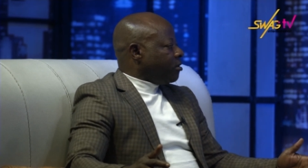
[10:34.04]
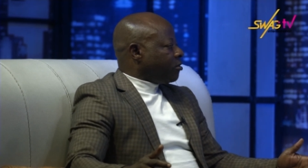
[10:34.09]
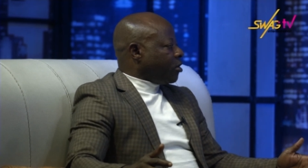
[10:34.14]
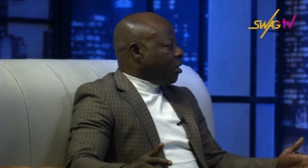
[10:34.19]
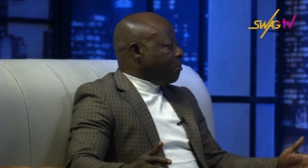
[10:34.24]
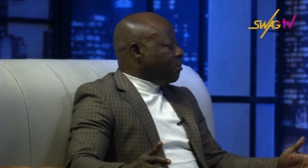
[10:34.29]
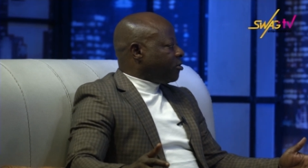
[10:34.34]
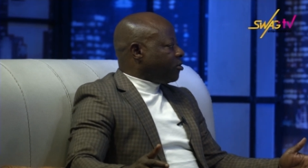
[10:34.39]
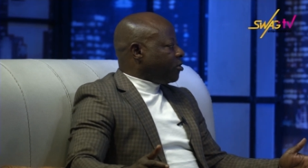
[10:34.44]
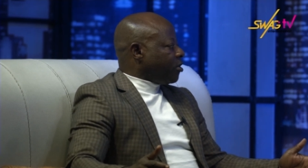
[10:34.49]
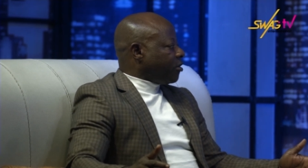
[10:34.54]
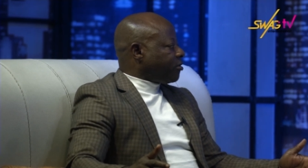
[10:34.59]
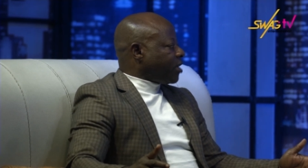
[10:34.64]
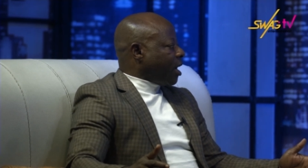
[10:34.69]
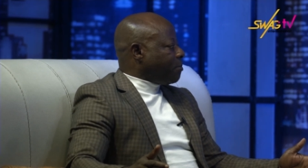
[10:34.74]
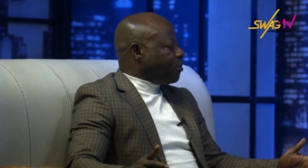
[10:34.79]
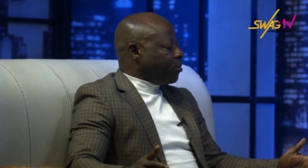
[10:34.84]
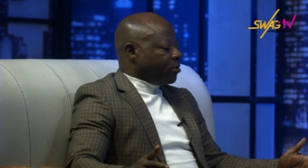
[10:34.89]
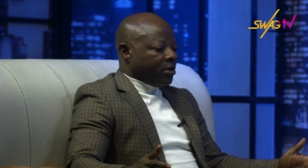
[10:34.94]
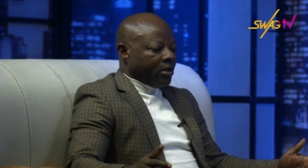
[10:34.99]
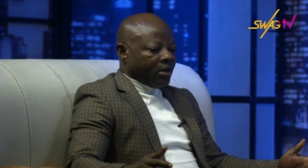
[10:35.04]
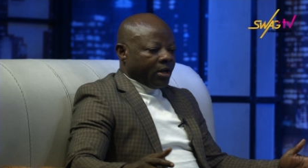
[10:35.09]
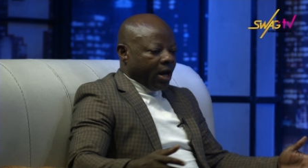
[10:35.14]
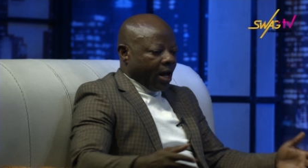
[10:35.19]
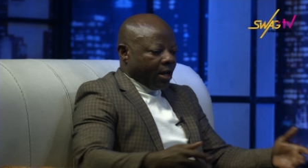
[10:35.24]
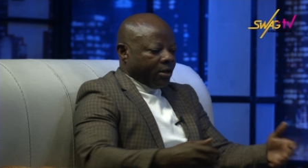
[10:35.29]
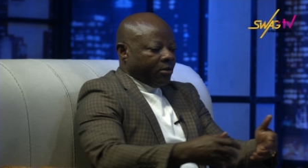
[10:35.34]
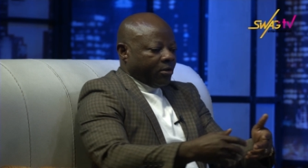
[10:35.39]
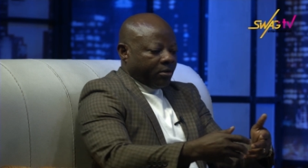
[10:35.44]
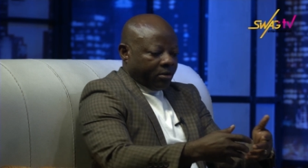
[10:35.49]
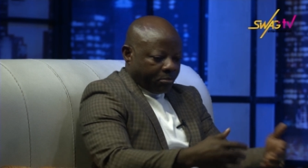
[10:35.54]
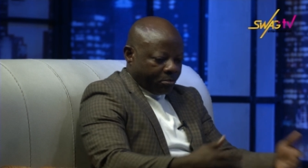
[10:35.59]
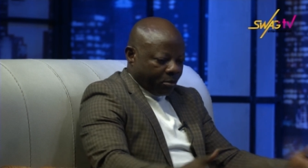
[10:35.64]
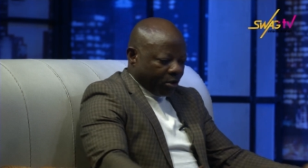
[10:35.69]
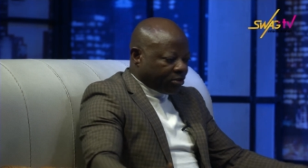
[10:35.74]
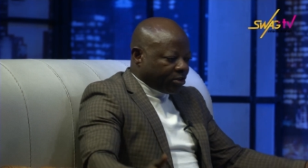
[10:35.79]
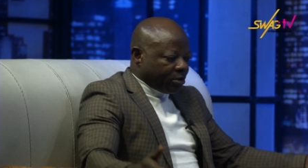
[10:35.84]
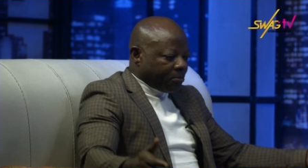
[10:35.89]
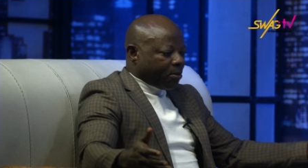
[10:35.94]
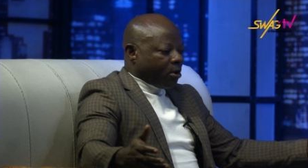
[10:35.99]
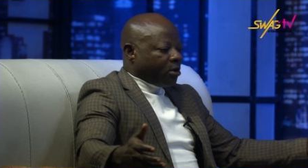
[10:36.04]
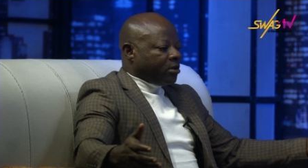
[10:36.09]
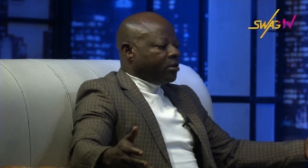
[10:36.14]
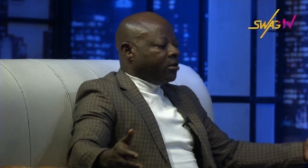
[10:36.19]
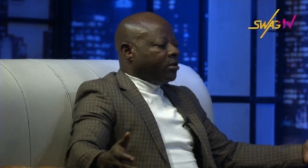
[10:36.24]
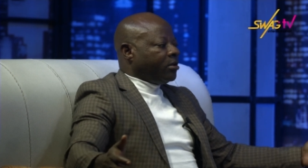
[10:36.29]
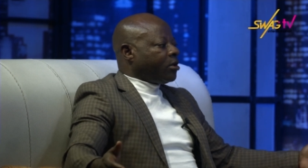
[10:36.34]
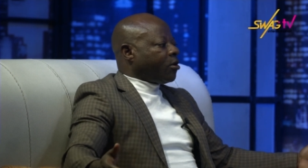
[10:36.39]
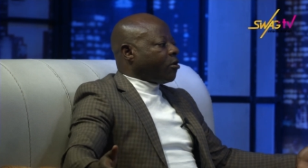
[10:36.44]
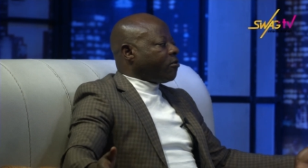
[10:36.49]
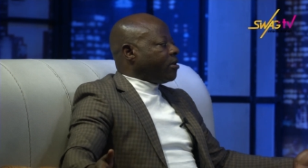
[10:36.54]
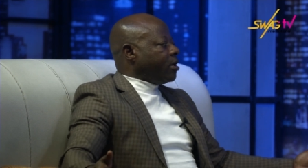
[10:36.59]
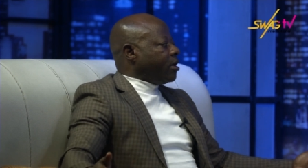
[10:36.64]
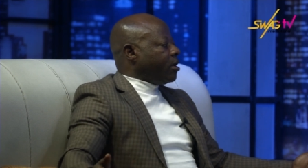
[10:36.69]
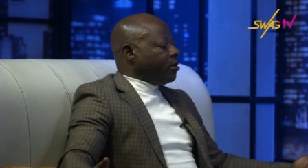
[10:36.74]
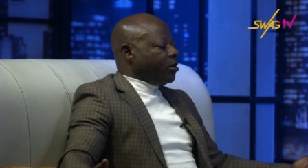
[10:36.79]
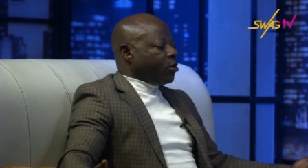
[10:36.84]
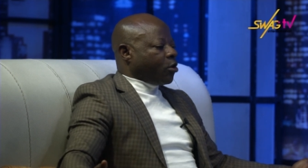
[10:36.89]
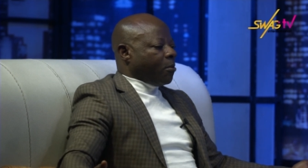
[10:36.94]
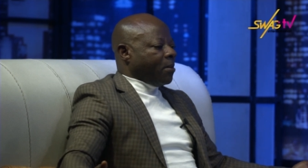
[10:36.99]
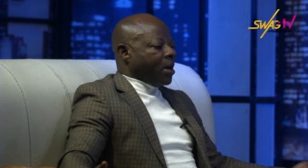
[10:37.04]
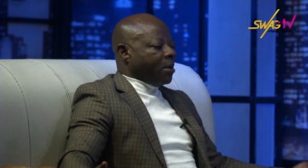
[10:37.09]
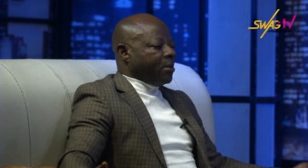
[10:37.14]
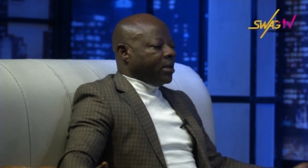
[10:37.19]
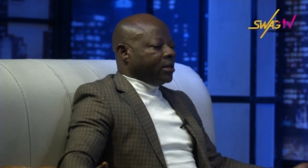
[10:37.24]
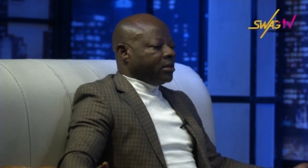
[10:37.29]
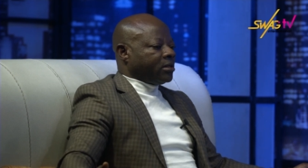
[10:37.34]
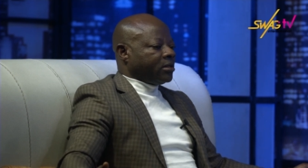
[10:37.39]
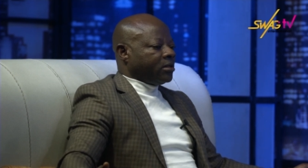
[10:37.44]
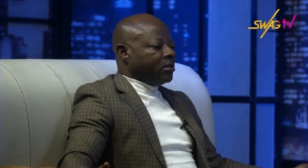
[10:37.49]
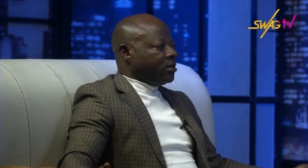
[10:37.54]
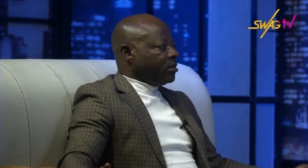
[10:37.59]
Something serious happened. And Moses broke the, covenant, the commandment.